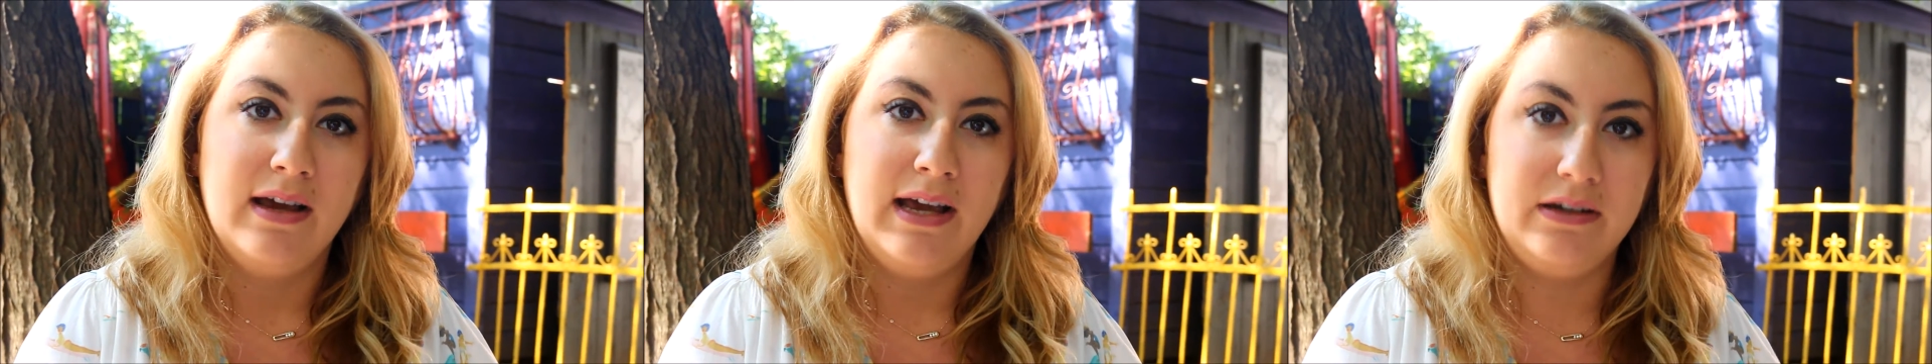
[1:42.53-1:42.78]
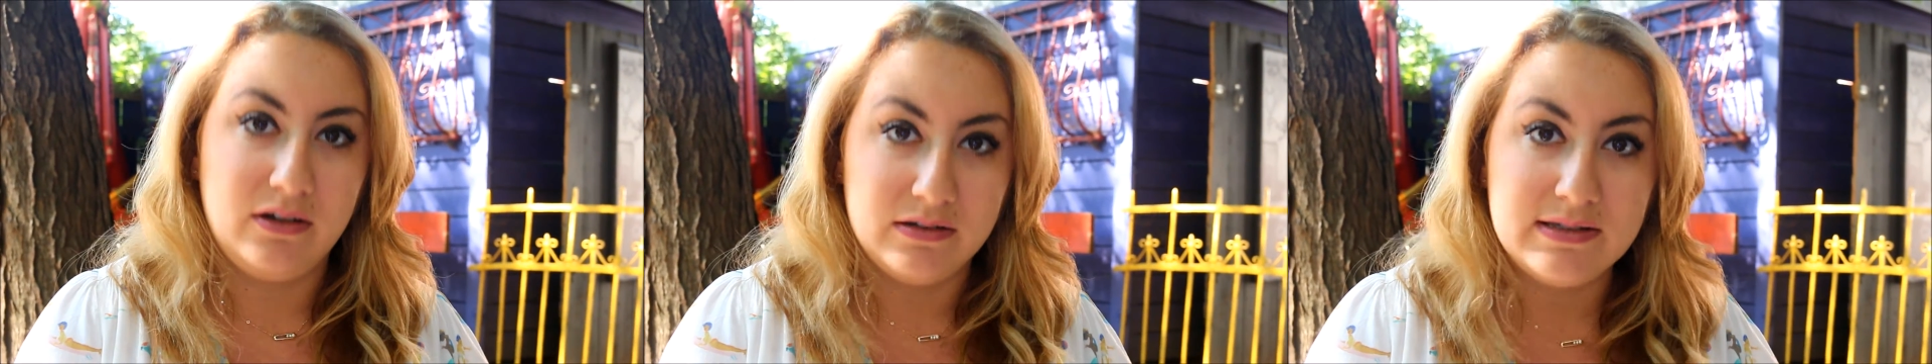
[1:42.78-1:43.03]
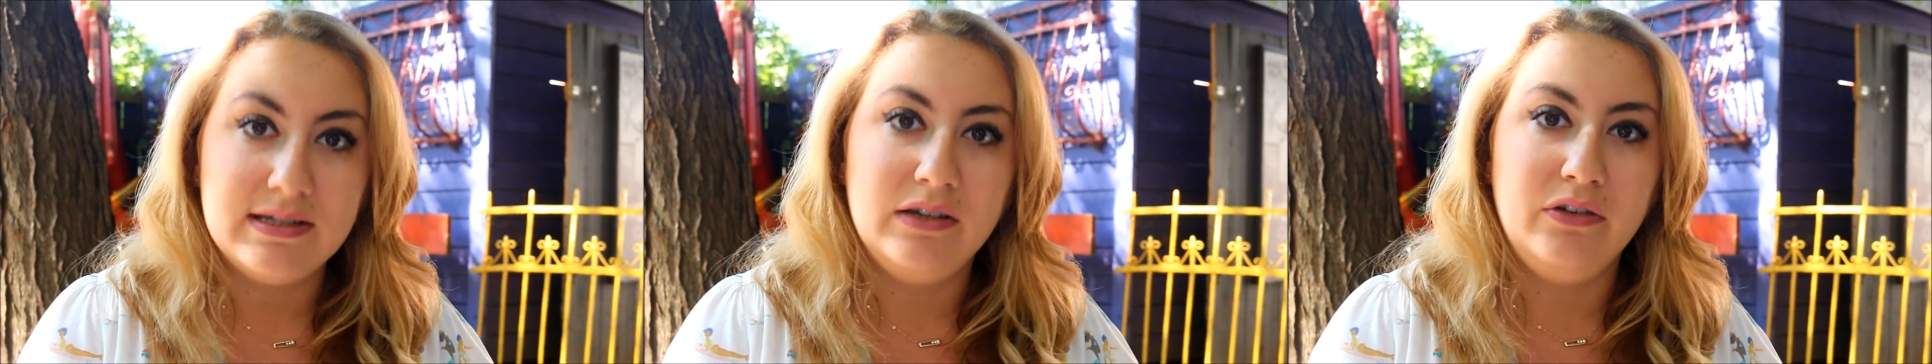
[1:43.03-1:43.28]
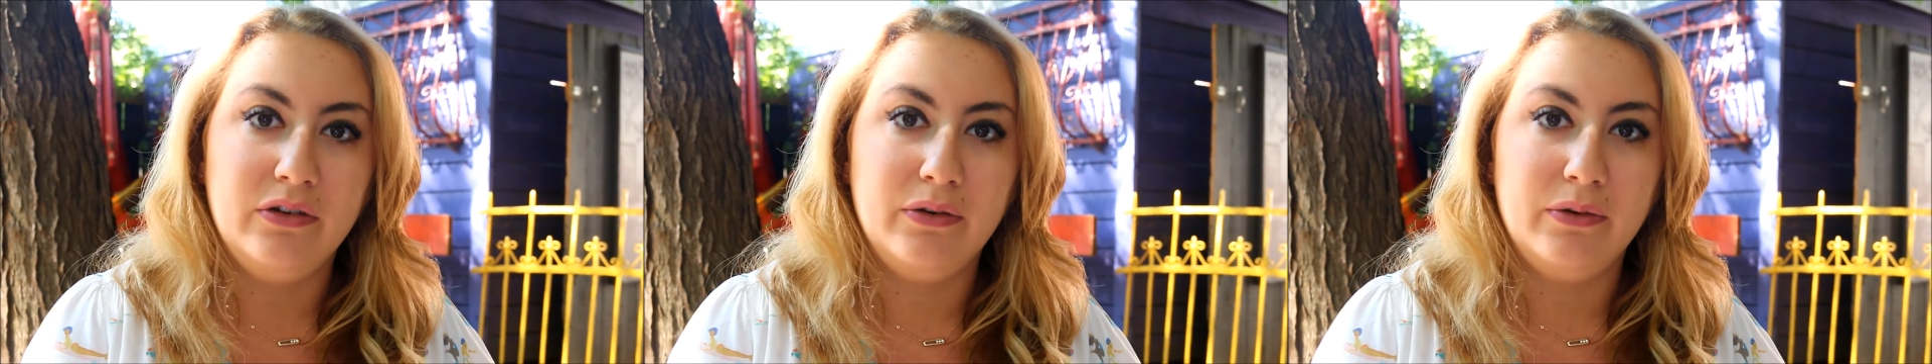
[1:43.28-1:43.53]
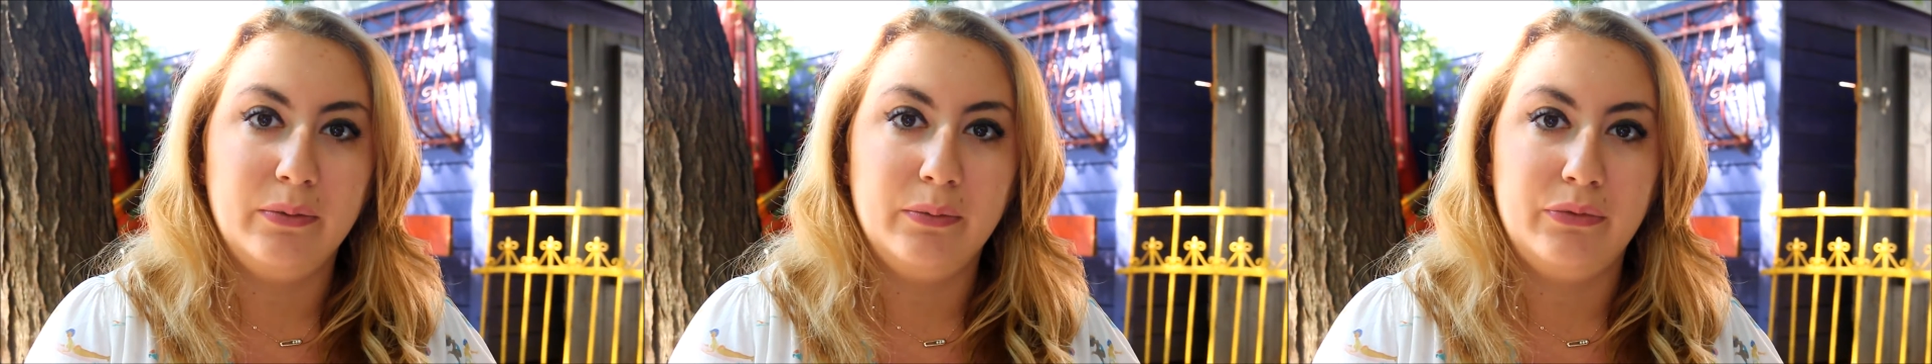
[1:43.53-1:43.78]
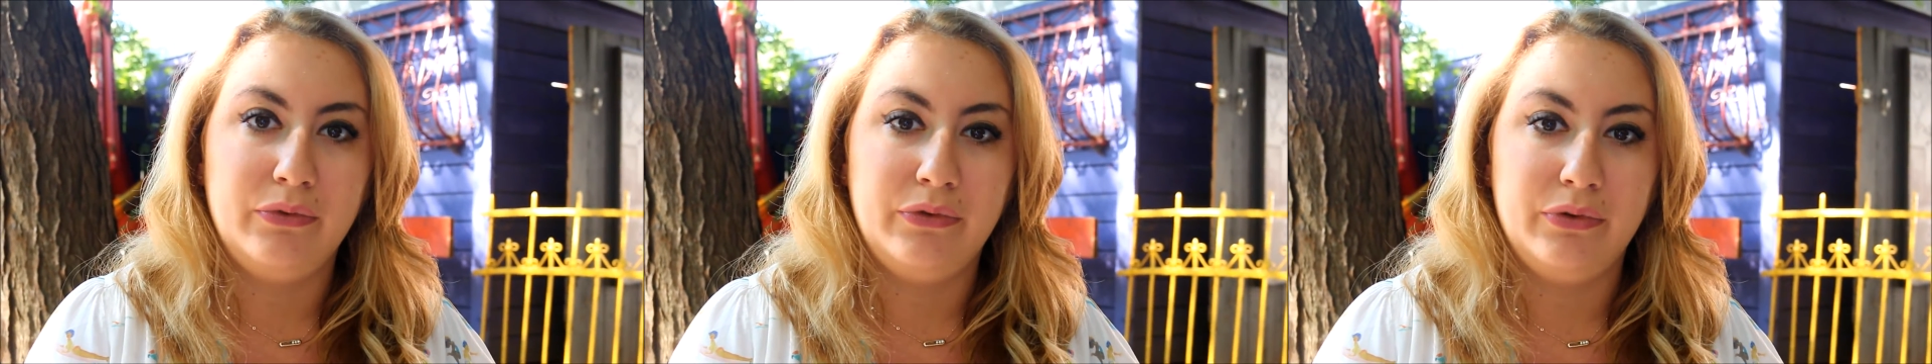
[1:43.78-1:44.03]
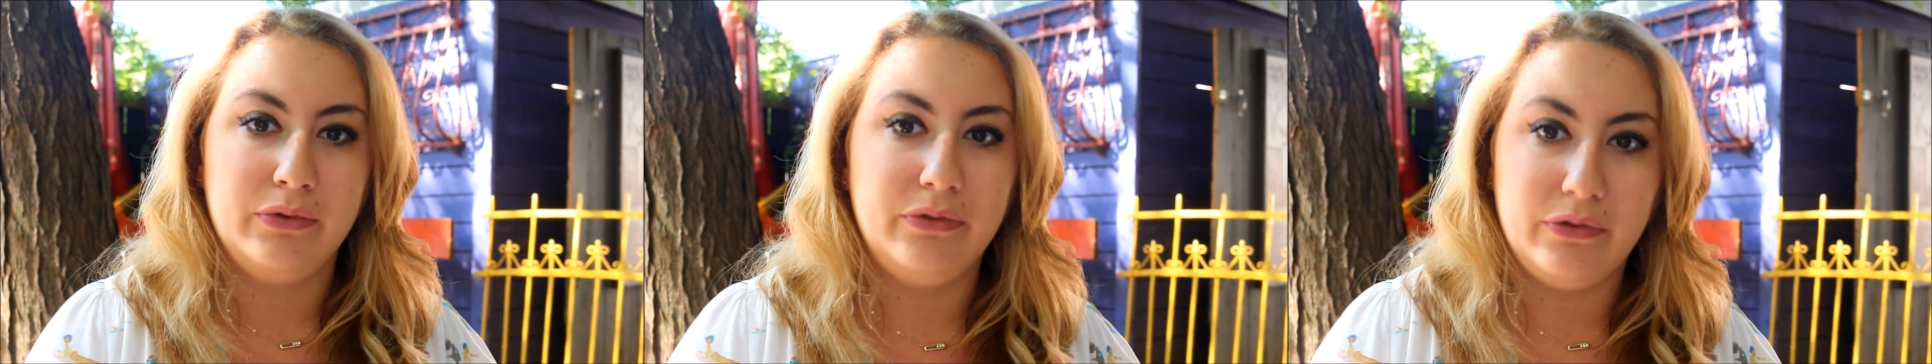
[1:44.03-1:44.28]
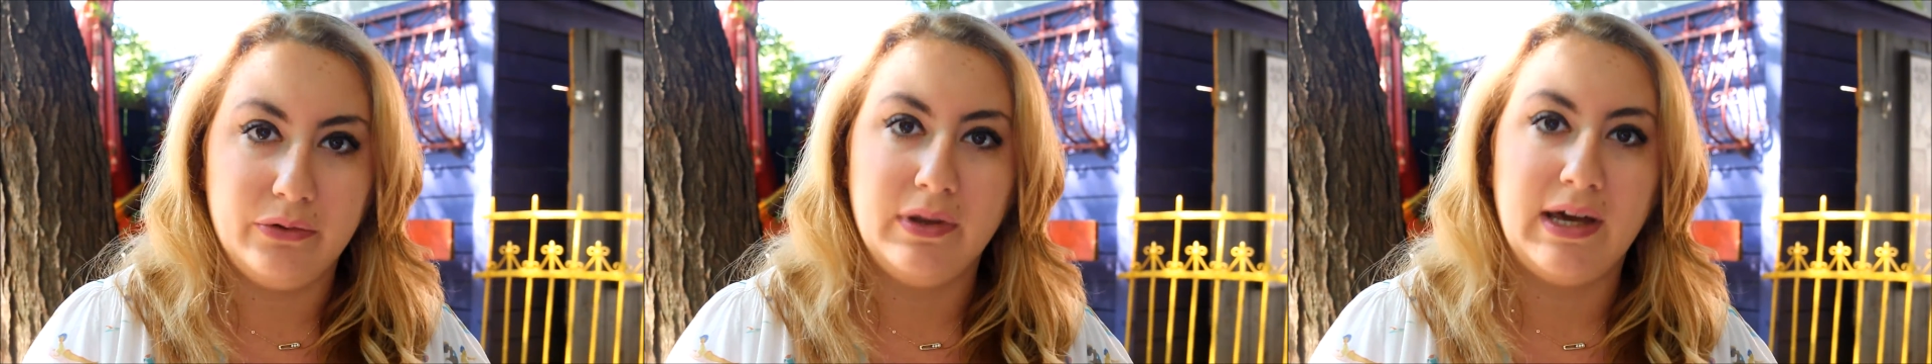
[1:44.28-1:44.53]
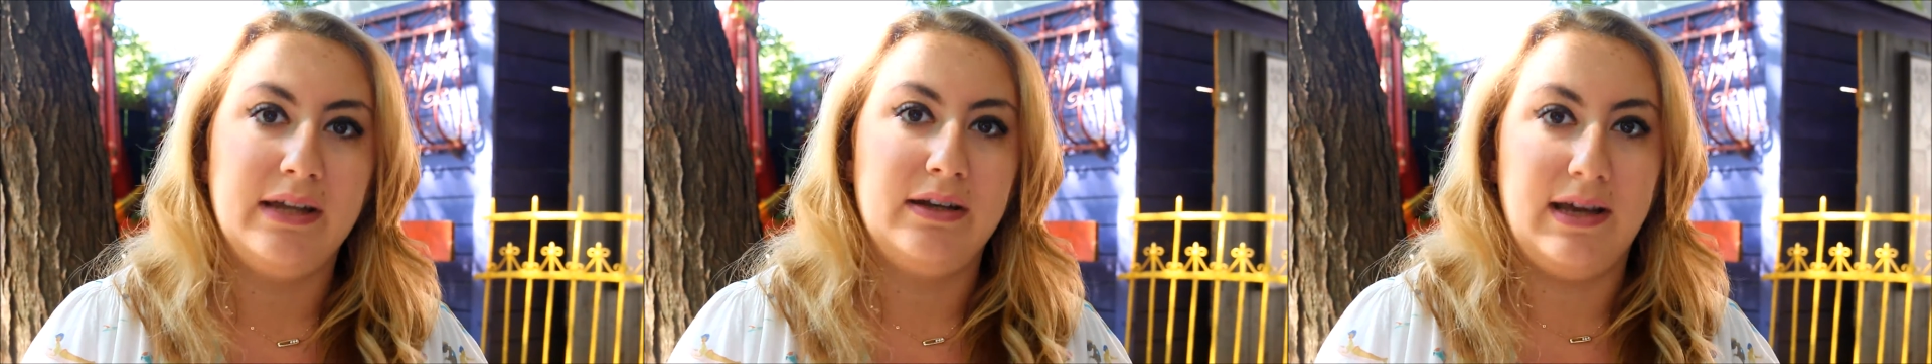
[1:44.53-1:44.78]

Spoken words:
and continue to do that